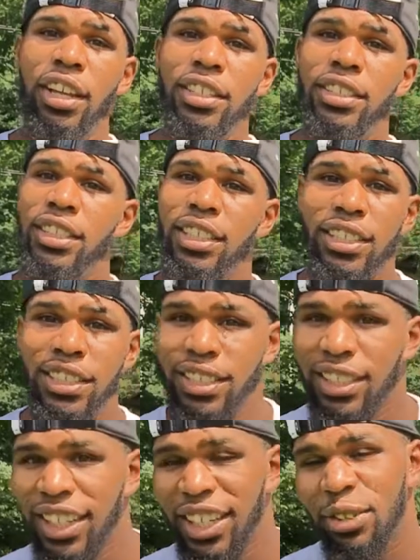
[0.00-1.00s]
sit the
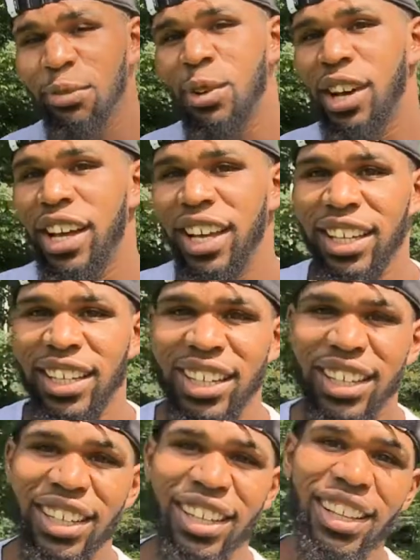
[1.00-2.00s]
same way,
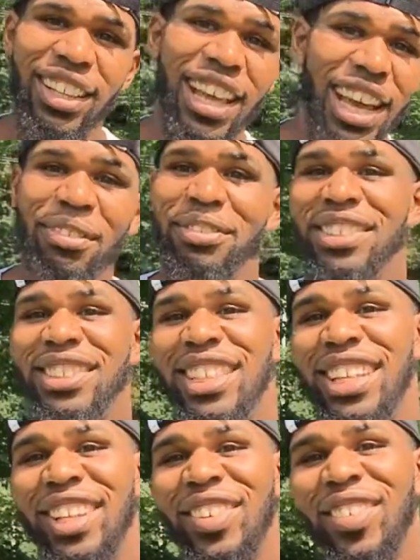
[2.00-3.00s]
laugh the
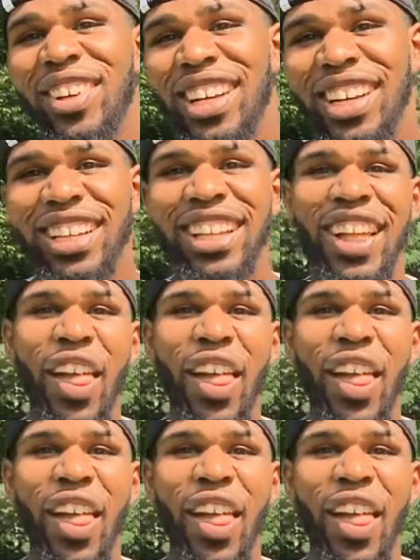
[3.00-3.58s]
same way.